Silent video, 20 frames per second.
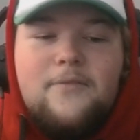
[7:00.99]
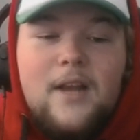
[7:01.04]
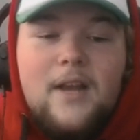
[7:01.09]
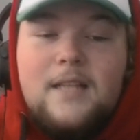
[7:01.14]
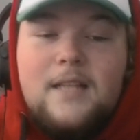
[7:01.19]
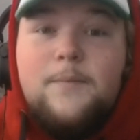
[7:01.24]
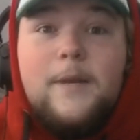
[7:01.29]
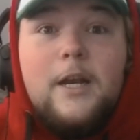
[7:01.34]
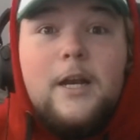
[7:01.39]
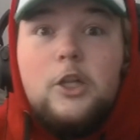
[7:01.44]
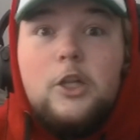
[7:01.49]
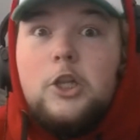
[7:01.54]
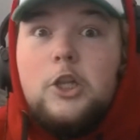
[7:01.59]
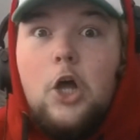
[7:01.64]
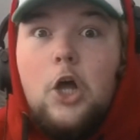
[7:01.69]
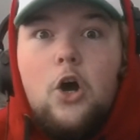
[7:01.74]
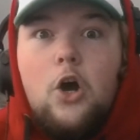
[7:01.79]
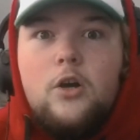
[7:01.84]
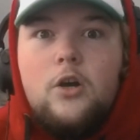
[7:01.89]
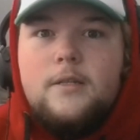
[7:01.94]
it's been a
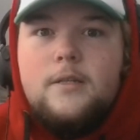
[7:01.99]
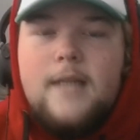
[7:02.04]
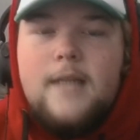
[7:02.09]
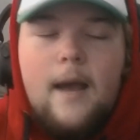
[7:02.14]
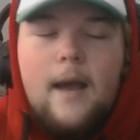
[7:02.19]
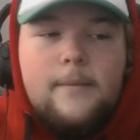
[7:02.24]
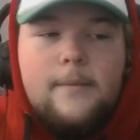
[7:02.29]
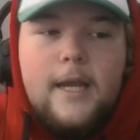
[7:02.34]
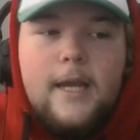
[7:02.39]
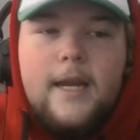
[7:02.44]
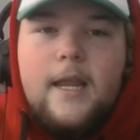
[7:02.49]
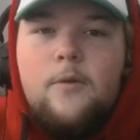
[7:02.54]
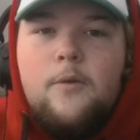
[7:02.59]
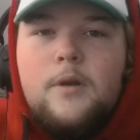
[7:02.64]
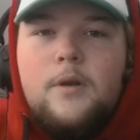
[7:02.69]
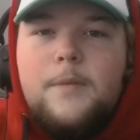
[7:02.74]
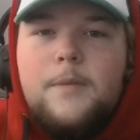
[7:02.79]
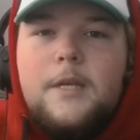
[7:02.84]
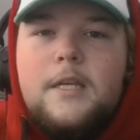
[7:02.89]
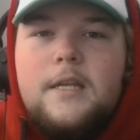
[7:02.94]
long time. Like it
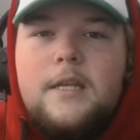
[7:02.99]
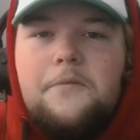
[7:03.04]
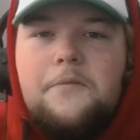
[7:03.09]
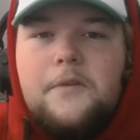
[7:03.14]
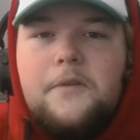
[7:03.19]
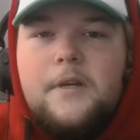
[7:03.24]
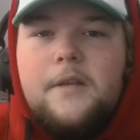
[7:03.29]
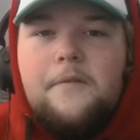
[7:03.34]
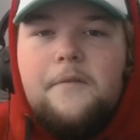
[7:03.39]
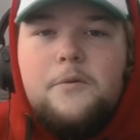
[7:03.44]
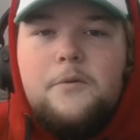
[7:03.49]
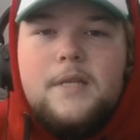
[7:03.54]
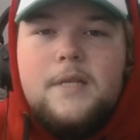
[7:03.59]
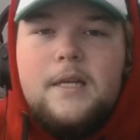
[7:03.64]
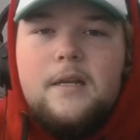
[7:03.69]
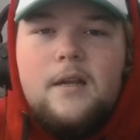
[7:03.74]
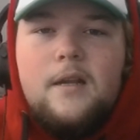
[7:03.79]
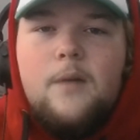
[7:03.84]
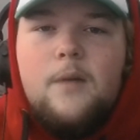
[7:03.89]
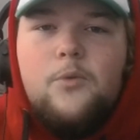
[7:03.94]
would have been different if it was
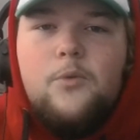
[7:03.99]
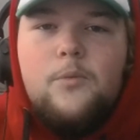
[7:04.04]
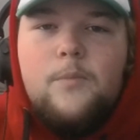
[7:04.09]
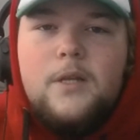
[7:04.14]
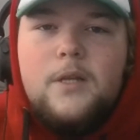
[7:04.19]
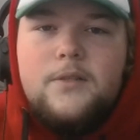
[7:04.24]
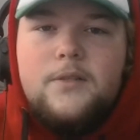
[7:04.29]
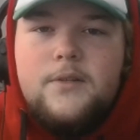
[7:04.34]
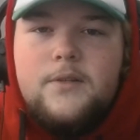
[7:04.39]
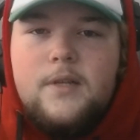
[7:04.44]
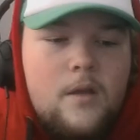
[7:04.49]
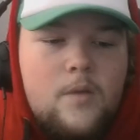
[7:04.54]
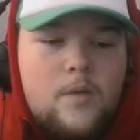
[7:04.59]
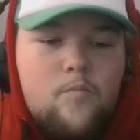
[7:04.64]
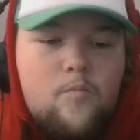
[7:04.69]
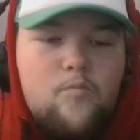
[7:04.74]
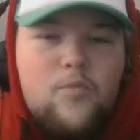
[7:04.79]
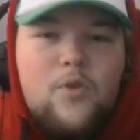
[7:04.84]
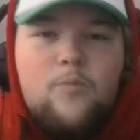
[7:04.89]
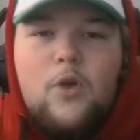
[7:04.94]
like a couple months or something.
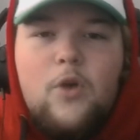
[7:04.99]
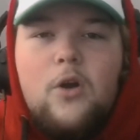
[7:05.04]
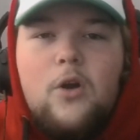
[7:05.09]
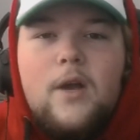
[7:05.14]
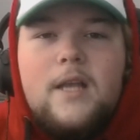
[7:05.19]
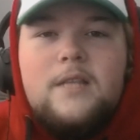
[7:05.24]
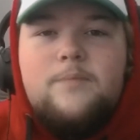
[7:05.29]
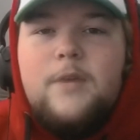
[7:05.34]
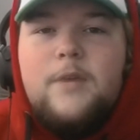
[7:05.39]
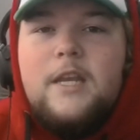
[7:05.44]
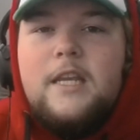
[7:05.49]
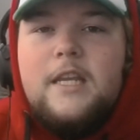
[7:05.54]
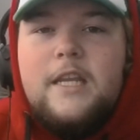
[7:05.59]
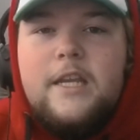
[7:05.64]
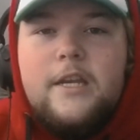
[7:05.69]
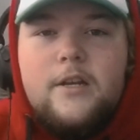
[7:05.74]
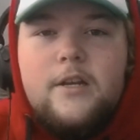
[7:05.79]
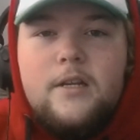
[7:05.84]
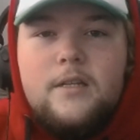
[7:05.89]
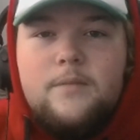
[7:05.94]
But bro, it's been
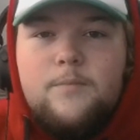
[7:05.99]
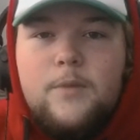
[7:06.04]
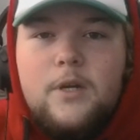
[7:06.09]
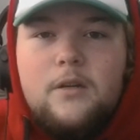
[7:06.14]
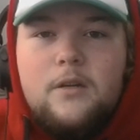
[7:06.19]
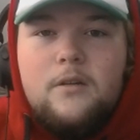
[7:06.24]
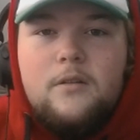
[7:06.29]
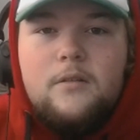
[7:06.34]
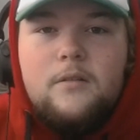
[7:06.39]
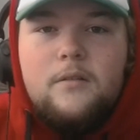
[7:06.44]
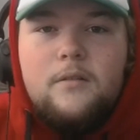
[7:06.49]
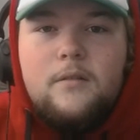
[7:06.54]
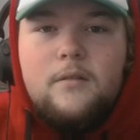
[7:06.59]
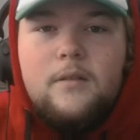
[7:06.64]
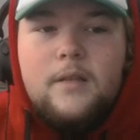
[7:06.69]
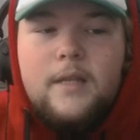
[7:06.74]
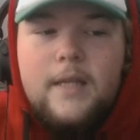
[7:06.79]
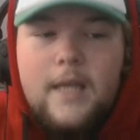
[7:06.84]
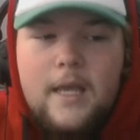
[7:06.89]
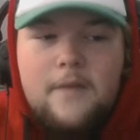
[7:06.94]
years, bro.
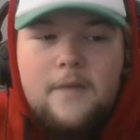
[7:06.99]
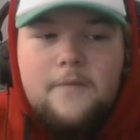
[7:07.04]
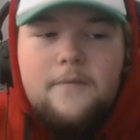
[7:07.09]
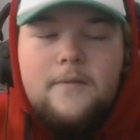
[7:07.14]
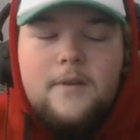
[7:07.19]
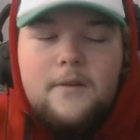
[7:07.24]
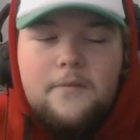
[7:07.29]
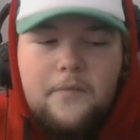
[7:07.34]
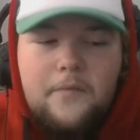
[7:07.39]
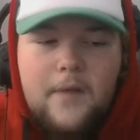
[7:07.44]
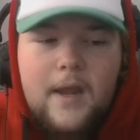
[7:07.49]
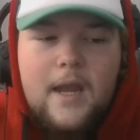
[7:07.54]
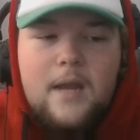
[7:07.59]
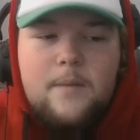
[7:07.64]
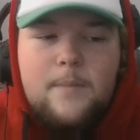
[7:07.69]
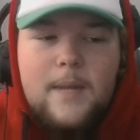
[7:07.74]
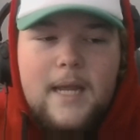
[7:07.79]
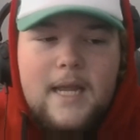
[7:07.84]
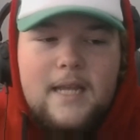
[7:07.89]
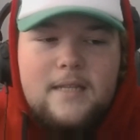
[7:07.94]
Give your
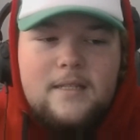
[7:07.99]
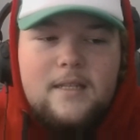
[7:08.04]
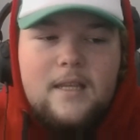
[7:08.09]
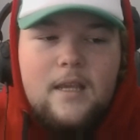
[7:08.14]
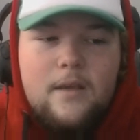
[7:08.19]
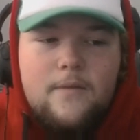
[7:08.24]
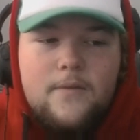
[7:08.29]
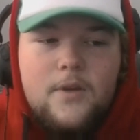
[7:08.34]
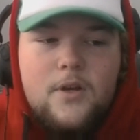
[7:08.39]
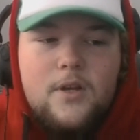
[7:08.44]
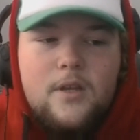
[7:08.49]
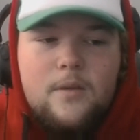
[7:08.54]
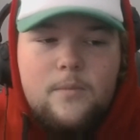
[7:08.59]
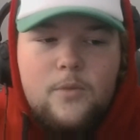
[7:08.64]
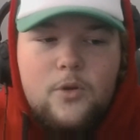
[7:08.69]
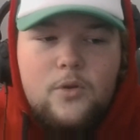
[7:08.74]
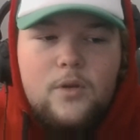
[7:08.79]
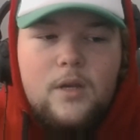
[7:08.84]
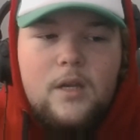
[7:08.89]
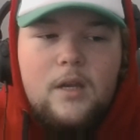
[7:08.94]
fan base, give your
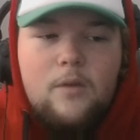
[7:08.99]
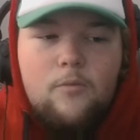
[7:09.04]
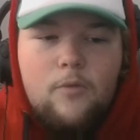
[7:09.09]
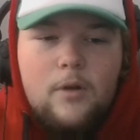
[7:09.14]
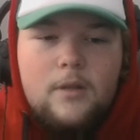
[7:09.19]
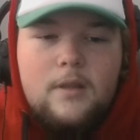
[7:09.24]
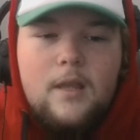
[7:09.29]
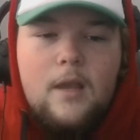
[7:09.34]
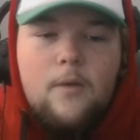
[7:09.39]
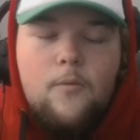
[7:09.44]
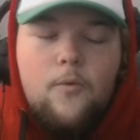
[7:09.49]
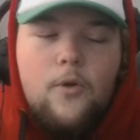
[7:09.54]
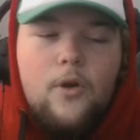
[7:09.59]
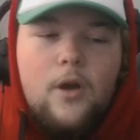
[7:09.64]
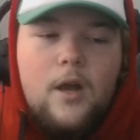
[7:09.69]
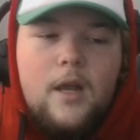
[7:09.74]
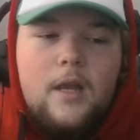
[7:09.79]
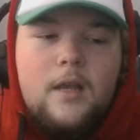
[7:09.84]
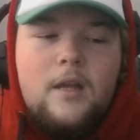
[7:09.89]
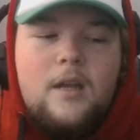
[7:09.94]
community what they
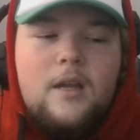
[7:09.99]
want